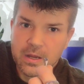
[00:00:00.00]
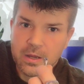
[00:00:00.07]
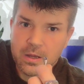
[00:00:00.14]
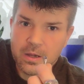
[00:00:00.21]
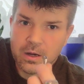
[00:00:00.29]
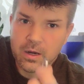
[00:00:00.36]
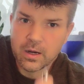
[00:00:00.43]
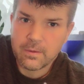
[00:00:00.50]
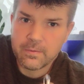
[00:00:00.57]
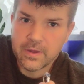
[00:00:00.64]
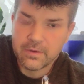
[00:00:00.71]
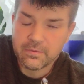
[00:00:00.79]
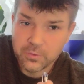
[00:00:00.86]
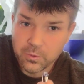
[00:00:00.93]

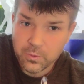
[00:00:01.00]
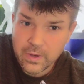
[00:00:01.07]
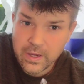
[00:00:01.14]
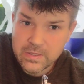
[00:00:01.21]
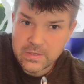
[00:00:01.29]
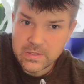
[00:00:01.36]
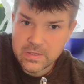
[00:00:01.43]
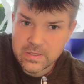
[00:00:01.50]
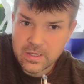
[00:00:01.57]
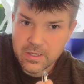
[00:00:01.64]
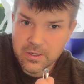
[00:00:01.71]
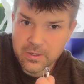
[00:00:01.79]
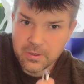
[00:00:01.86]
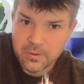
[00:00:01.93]
fluoresces
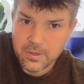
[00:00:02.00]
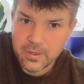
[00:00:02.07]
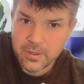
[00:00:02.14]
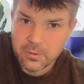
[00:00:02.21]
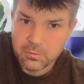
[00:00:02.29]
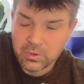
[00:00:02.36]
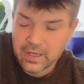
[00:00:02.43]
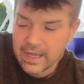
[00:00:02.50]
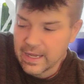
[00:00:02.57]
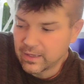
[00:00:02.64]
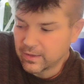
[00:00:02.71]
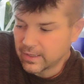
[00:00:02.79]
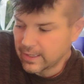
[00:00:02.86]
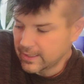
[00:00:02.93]
under black
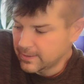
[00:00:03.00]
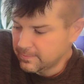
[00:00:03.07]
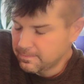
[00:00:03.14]
light.